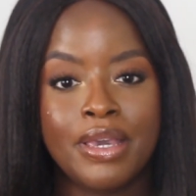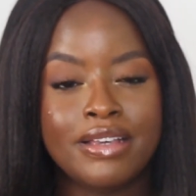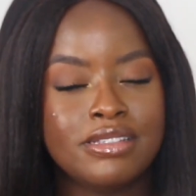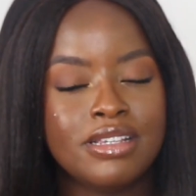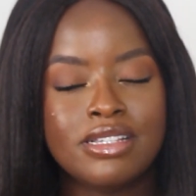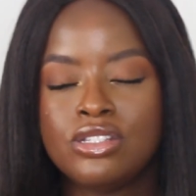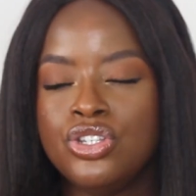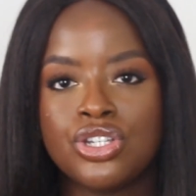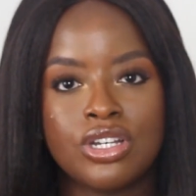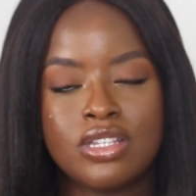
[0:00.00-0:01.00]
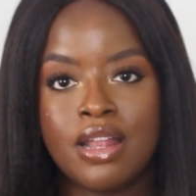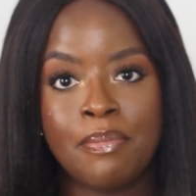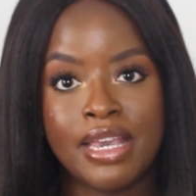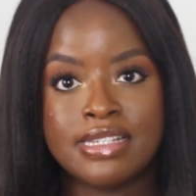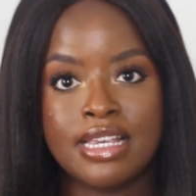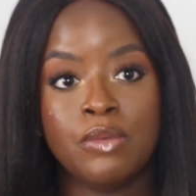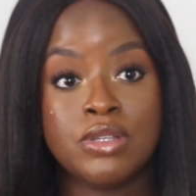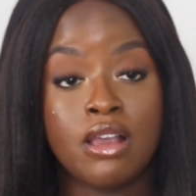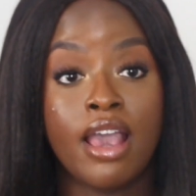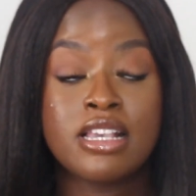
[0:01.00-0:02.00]
It's just amazing. It
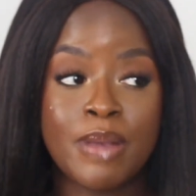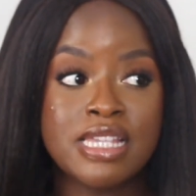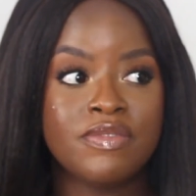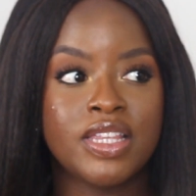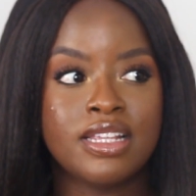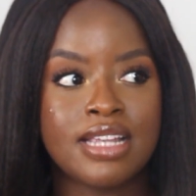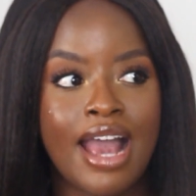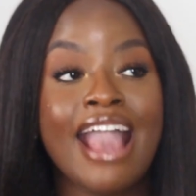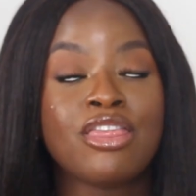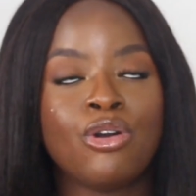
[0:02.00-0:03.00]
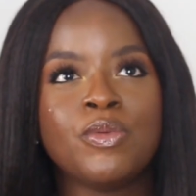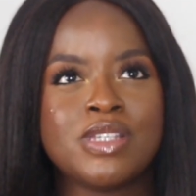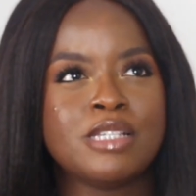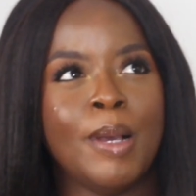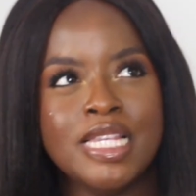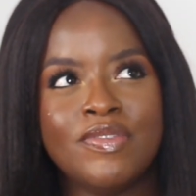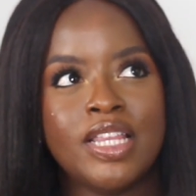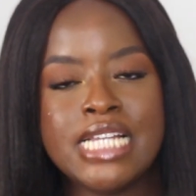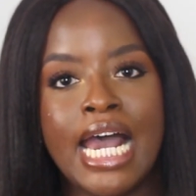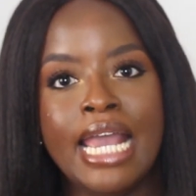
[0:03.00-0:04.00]
was expensive at the time. I thought it was expensive
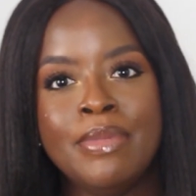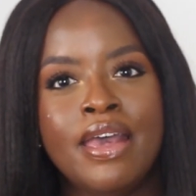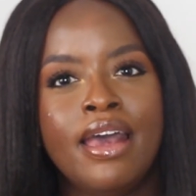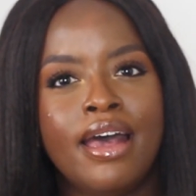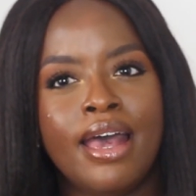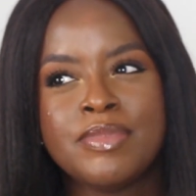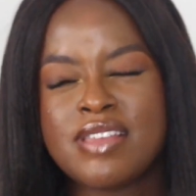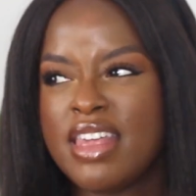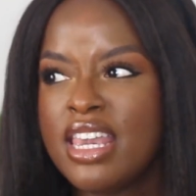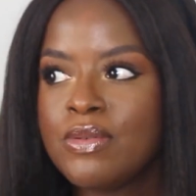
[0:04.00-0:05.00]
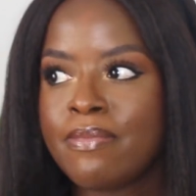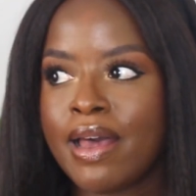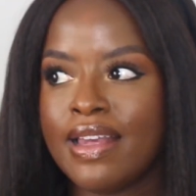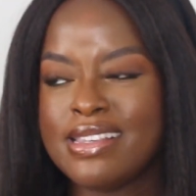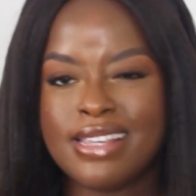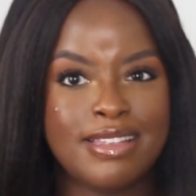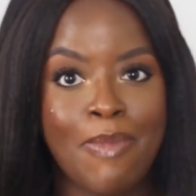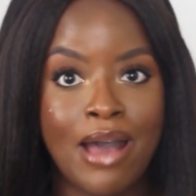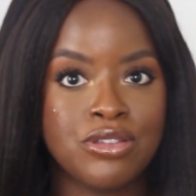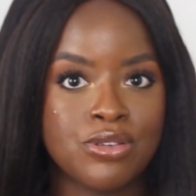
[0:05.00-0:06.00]
at the time because I think it was about like
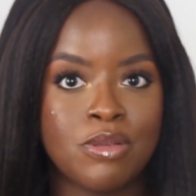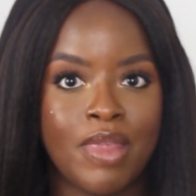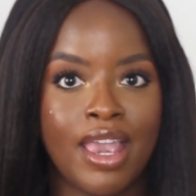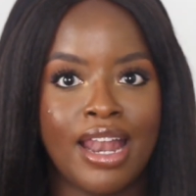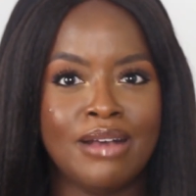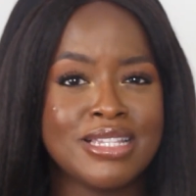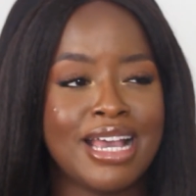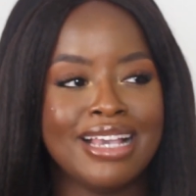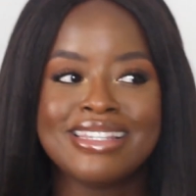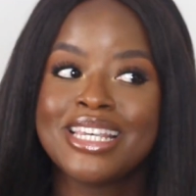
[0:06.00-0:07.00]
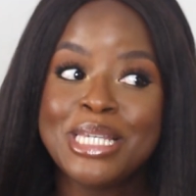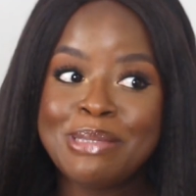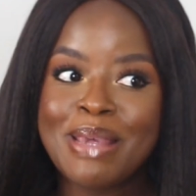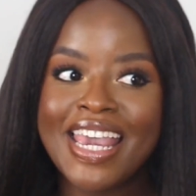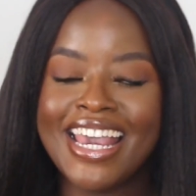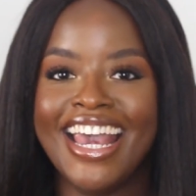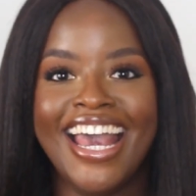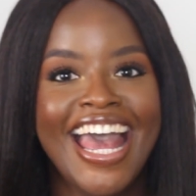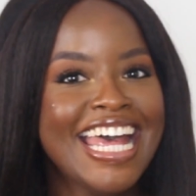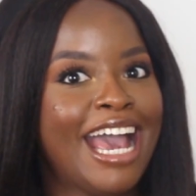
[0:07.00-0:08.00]
£60 or something, and I was like, excuse me.
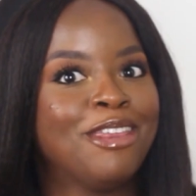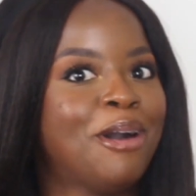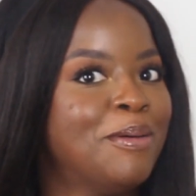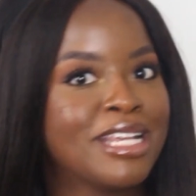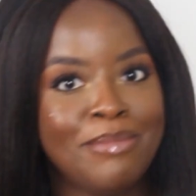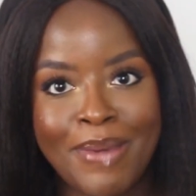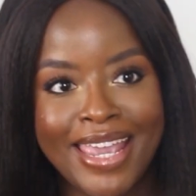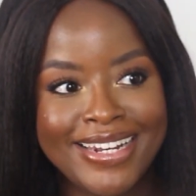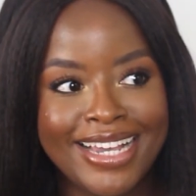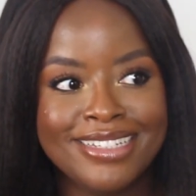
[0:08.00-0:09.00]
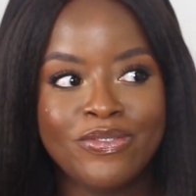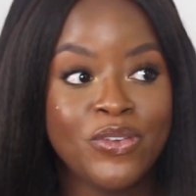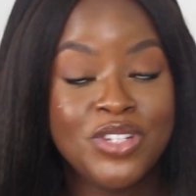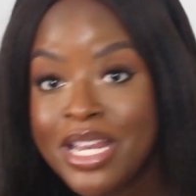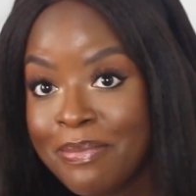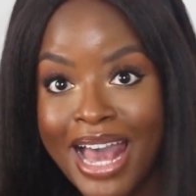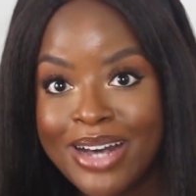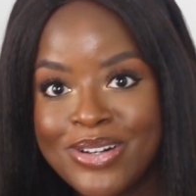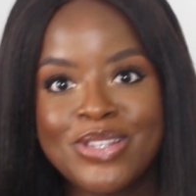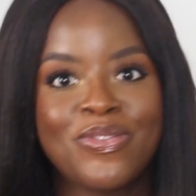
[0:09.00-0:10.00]
I thought I was going to be paying like
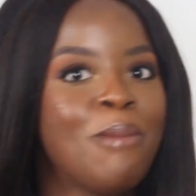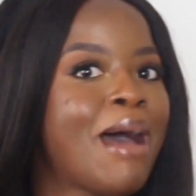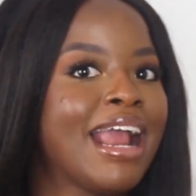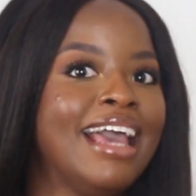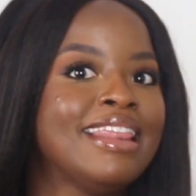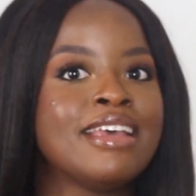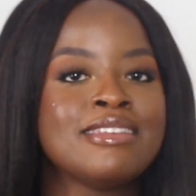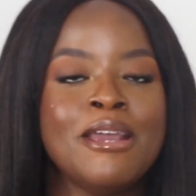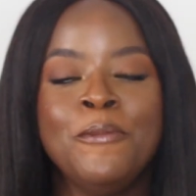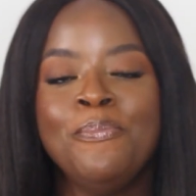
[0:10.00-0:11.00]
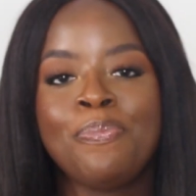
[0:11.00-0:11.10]
£15 for a bag like this.